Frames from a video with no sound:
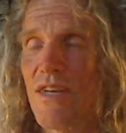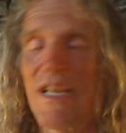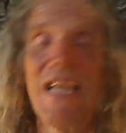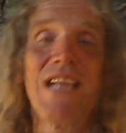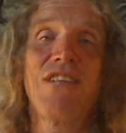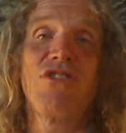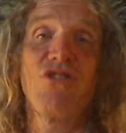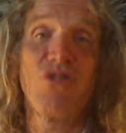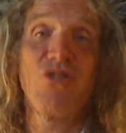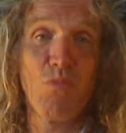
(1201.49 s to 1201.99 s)
I
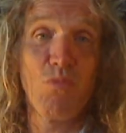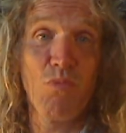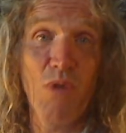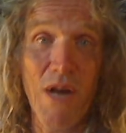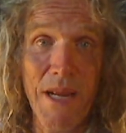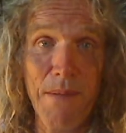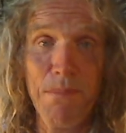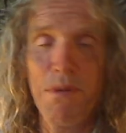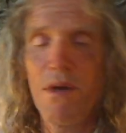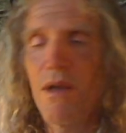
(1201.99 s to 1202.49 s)
can't just
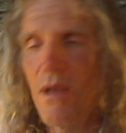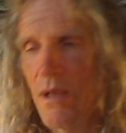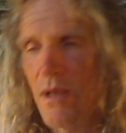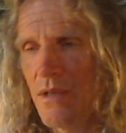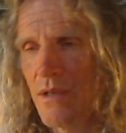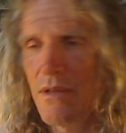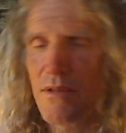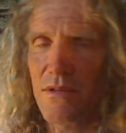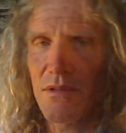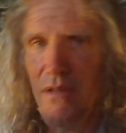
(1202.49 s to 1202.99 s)
rape
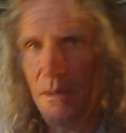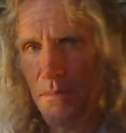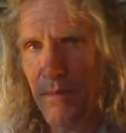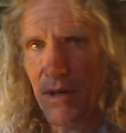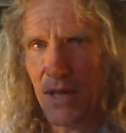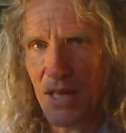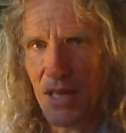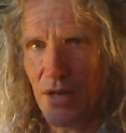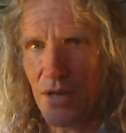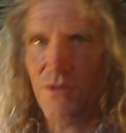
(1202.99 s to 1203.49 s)

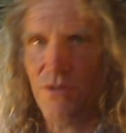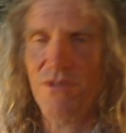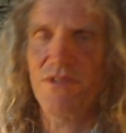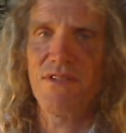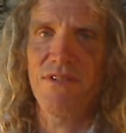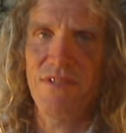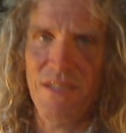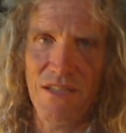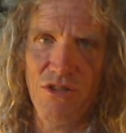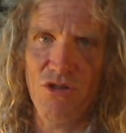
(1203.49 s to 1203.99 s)
somebody
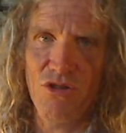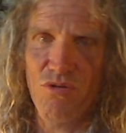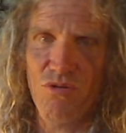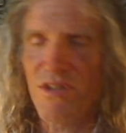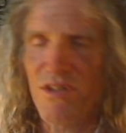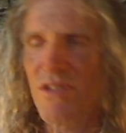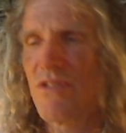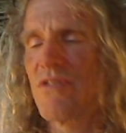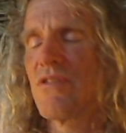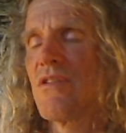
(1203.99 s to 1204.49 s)
else's
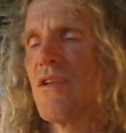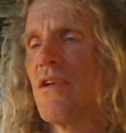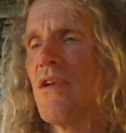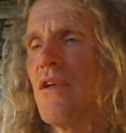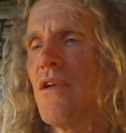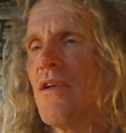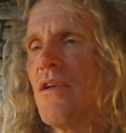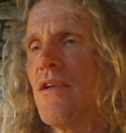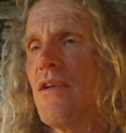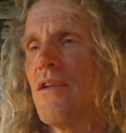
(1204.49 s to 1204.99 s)
interests
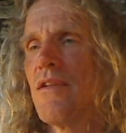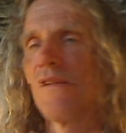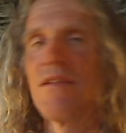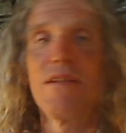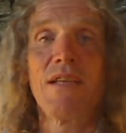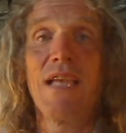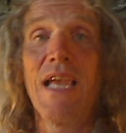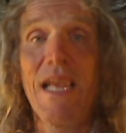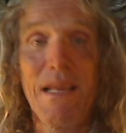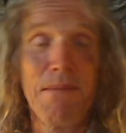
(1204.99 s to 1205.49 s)

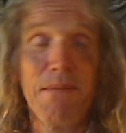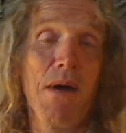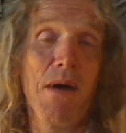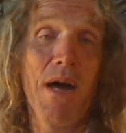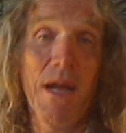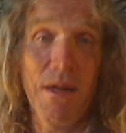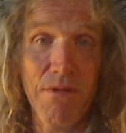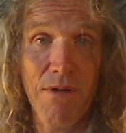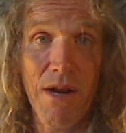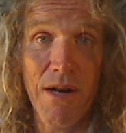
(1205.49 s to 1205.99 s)
to gain
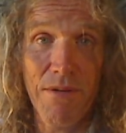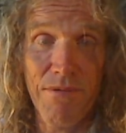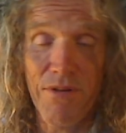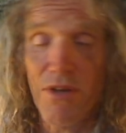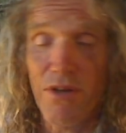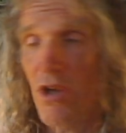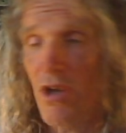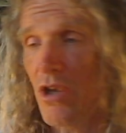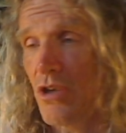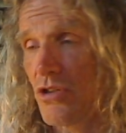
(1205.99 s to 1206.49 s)
my
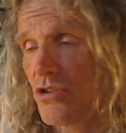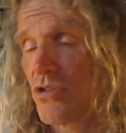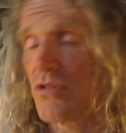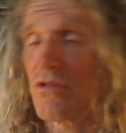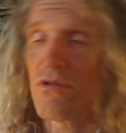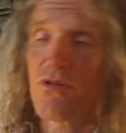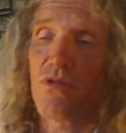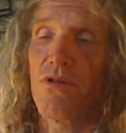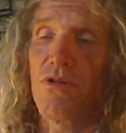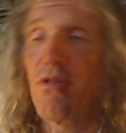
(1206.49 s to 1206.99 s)

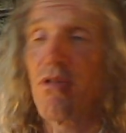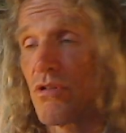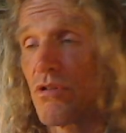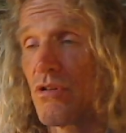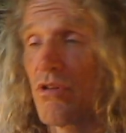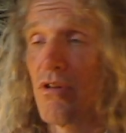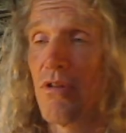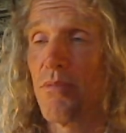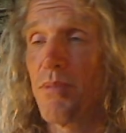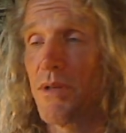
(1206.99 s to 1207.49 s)
gratification. So you're a
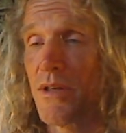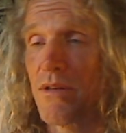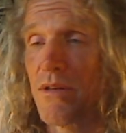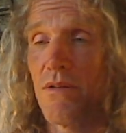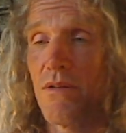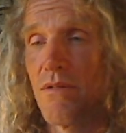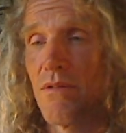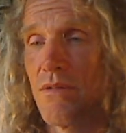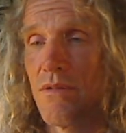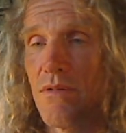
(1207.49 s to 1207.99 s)
little
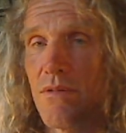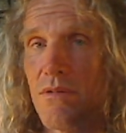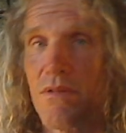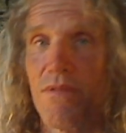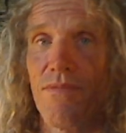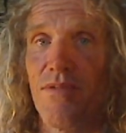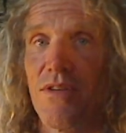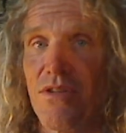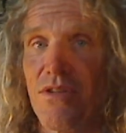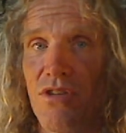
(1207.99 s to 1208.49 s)
bit
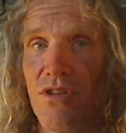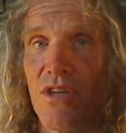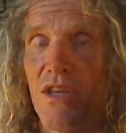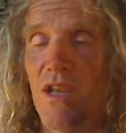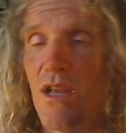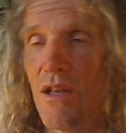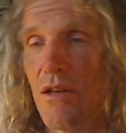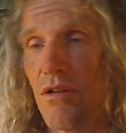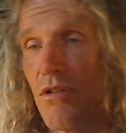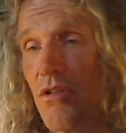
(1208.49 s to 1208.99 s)

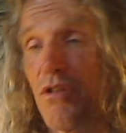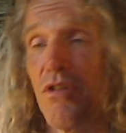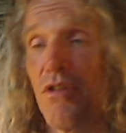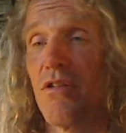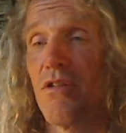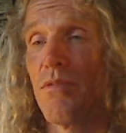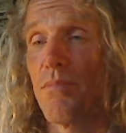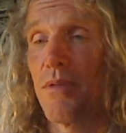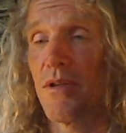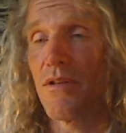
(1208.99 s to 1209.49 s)
sophisticated, a
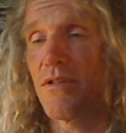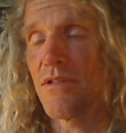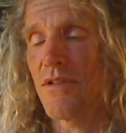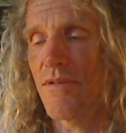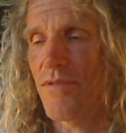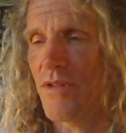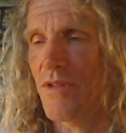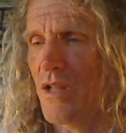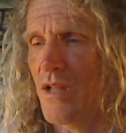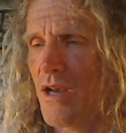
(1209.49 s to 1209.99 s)
little bit
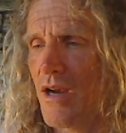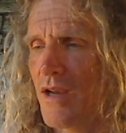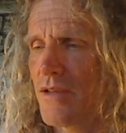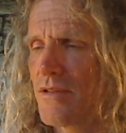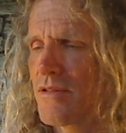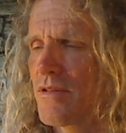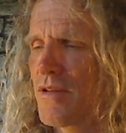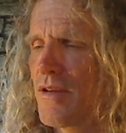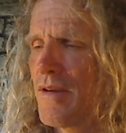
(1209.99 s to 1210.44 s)
civilized.